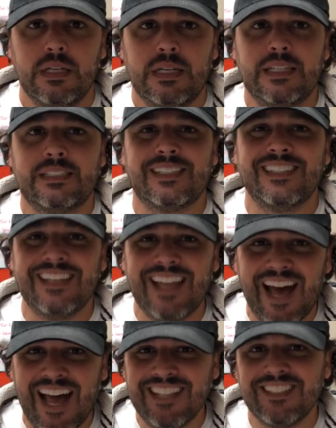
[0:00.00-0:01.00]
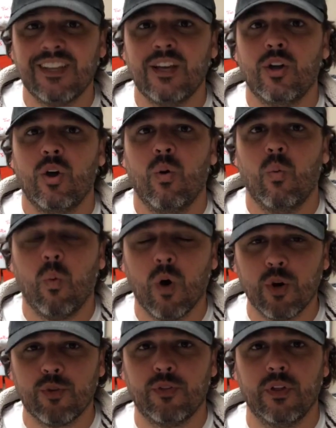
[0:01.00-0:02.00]
It's not
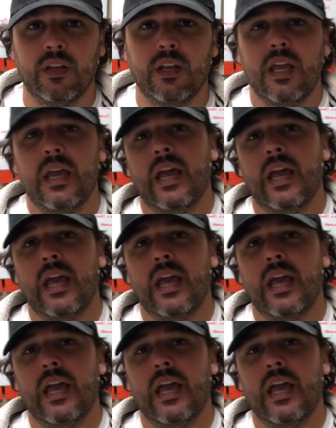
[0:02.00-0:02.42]
worth it.